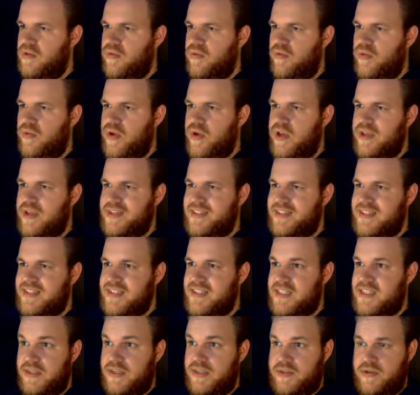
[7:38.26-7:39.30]
rig
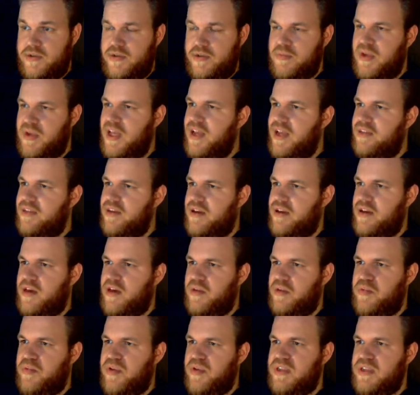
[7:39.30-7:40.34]
centered behind the
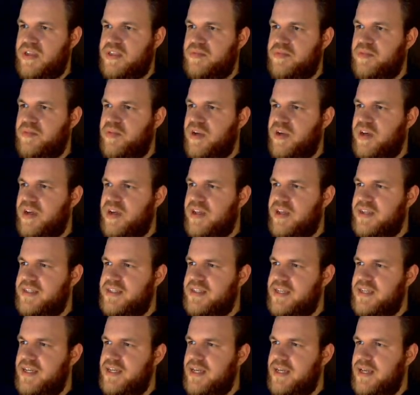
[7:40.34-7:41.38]
cockpit,
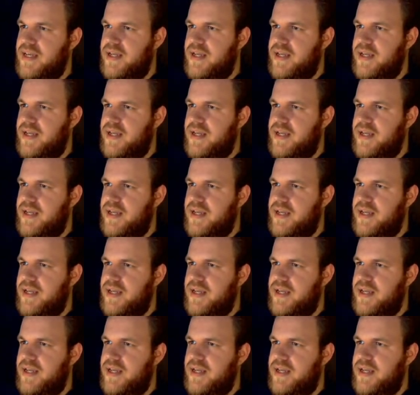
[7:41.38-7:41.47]
but